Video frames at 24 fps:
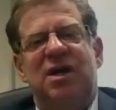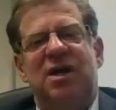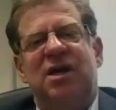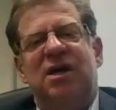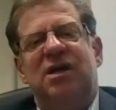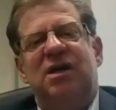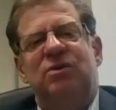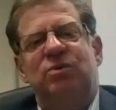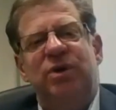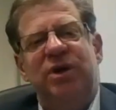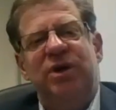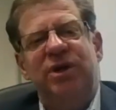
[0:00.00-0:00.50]

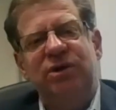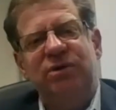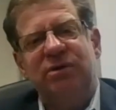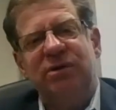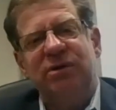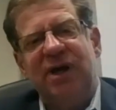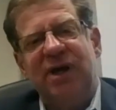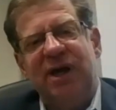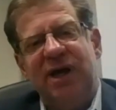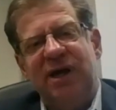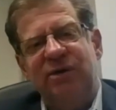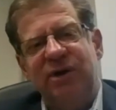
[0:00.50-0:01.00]
and when you're
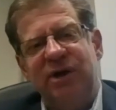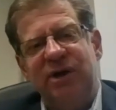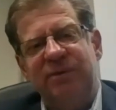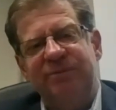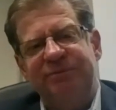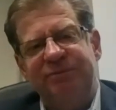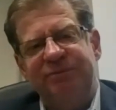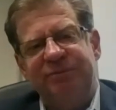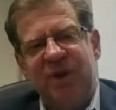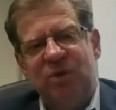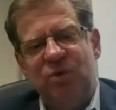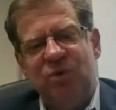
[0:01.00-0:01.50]
allowing
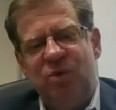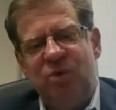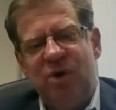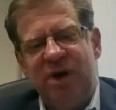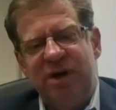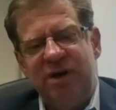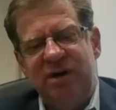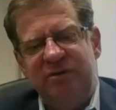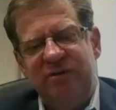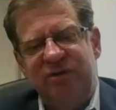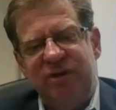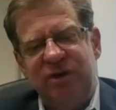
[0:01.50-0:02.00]

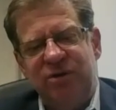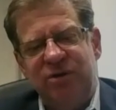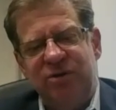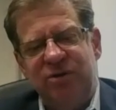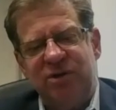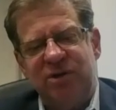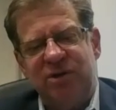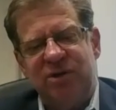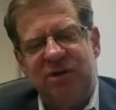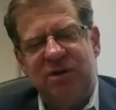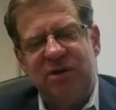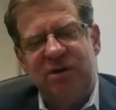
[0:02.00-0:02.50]
one of
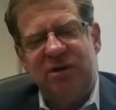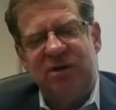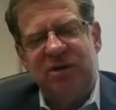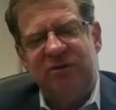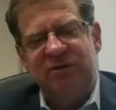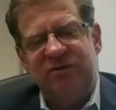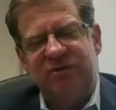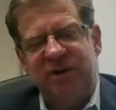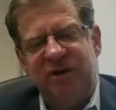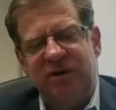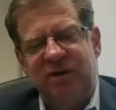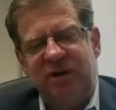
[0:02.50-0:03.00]
those uh,
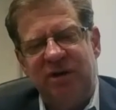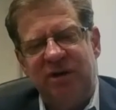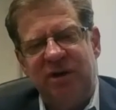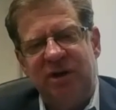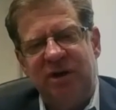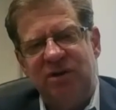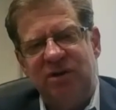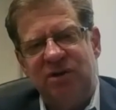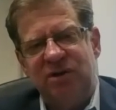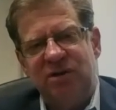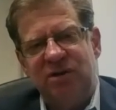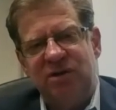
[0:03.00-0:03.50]
founding
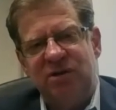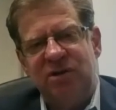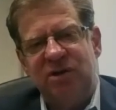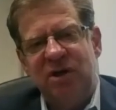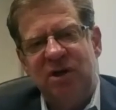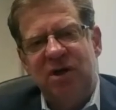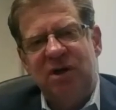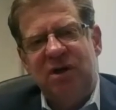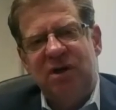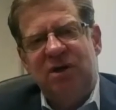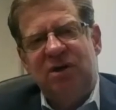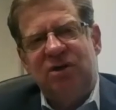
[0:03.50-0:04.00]
nations
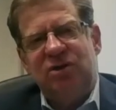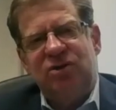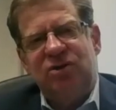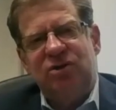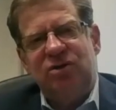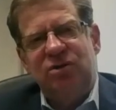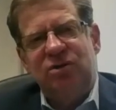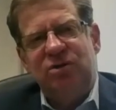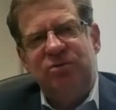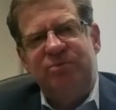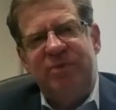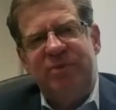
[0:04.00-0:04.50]

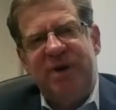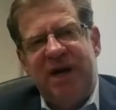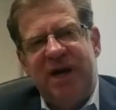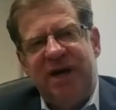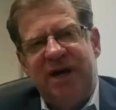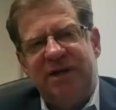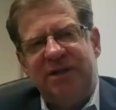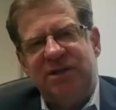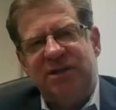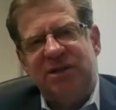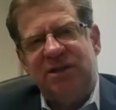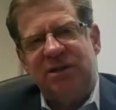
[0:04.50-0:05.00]
to
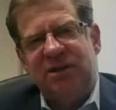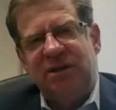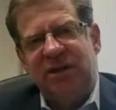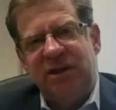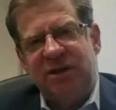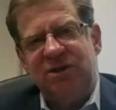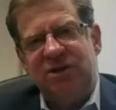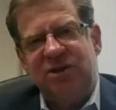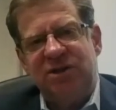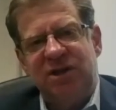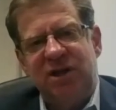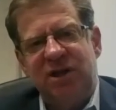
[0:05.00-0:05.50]
pass
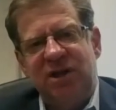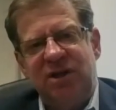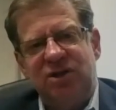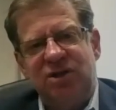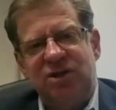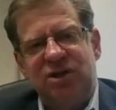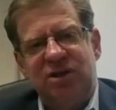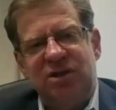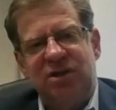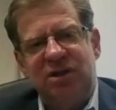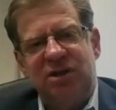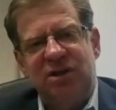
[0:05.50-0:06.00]

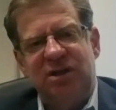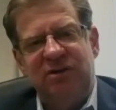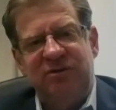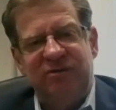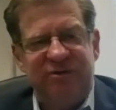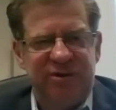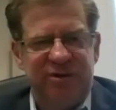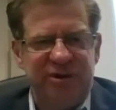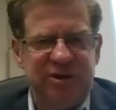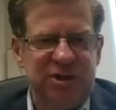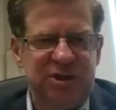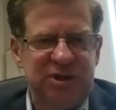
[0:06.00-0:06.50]
legislation that
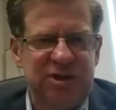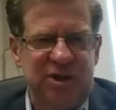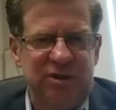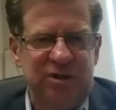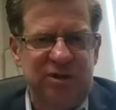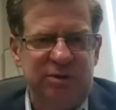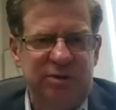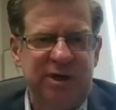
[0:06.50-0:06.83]
infringes on the